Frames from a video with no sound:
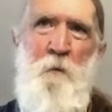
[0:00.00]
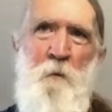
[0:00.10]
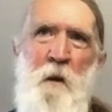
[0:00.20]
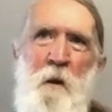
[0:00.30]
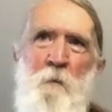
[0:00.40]

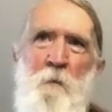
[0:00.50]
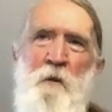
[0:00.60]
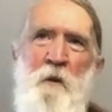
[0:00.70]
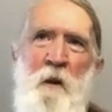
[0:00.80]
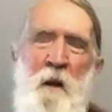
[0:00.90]
was
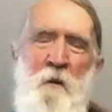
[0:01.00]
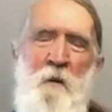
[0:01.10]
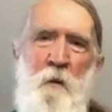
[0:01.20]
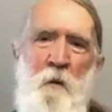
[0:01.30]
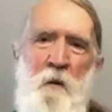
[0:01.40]
reaching
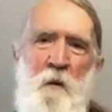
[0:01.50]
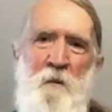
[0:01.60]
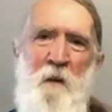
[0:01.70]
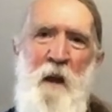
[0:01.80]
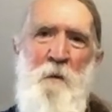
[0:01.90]
into the
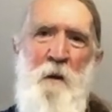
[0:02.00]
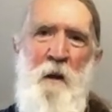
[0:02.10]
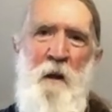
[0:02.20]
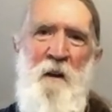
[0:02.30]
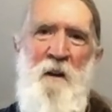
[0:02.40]
nest
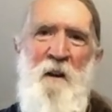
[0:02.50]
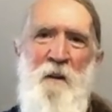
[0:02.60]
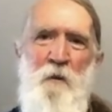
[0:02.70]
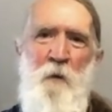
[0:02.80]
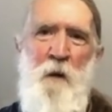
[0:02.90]
cavity,
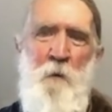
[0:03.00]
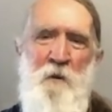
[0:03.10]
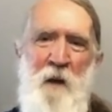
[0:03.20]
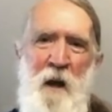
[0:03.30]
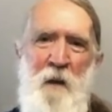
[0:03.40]
trying
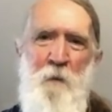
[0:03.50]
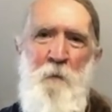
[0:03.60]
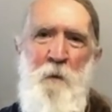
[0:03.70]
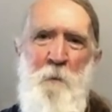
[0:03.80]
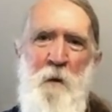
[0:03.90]
to attack
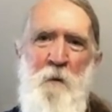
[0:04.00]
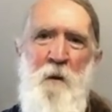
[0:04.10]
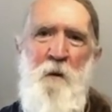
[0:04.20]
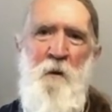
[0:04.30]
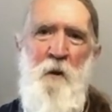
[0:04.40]
the
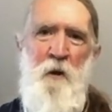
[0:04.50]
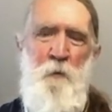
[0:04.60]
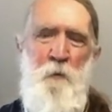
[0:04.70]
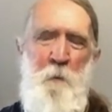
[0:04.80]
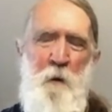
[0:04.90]
female
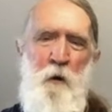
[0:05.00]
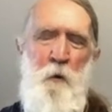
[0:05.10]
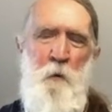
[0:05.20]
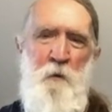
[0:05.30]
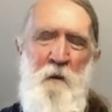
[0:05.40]
Nuttall's
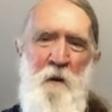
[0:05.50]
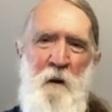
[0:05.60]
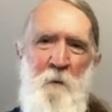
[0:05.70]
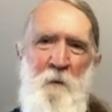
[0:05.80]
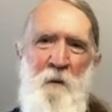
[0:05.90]
woodpecker who was in
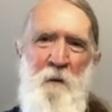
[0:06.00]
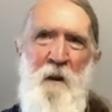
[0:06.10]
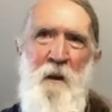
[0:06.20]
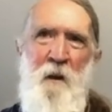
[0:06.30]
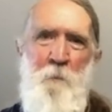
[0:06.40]
there.
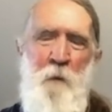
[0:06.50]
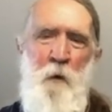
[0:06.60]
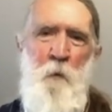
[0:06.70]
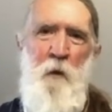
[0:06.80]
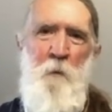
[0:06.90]

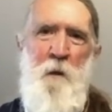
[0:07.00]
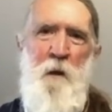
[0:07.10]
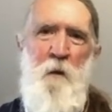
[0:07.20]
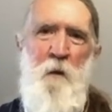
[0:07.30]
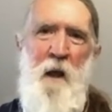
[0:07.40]
Meanwhile, the
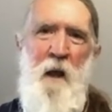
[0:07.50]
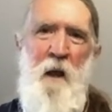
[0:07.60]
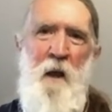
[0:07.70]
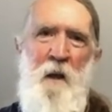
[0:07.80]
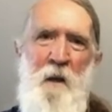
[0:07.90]
male
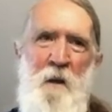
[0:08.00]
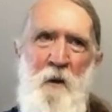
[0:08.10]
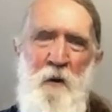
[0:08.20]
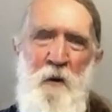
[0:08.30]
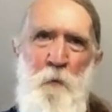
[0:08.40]

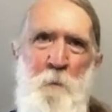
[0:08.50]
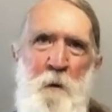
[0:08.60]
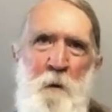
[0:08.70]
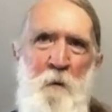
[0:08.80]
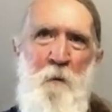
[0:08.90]
Nuttall's
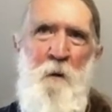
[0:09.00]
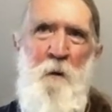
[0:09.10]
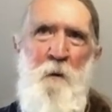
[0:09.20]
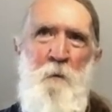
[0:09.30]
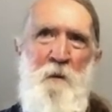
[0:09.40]
woodpecker
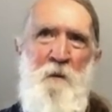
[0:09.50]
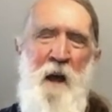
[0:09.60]
was